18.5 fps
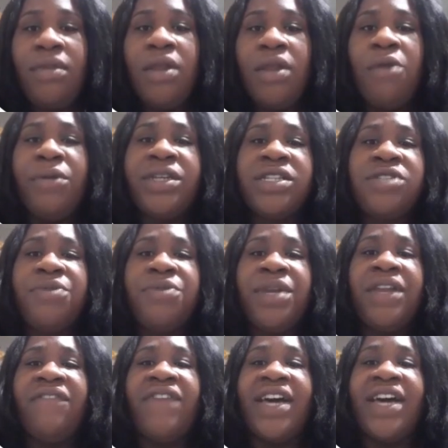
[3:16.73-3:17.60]
which is
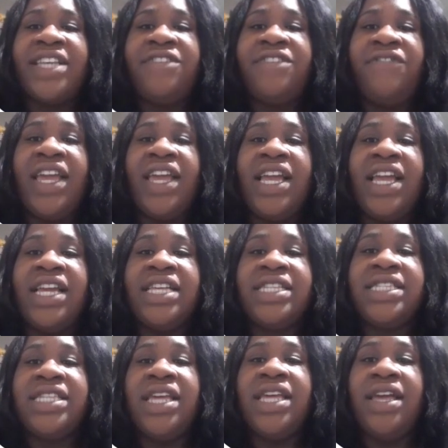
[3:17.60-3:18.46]
when the phosphate
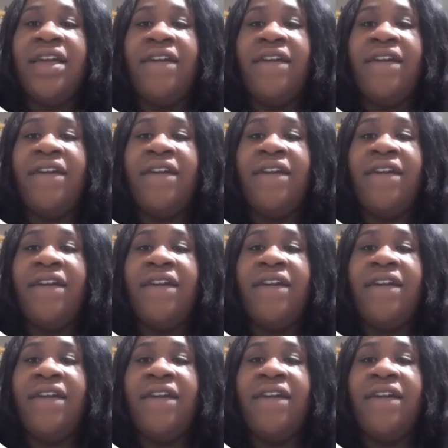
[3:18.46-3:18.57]
is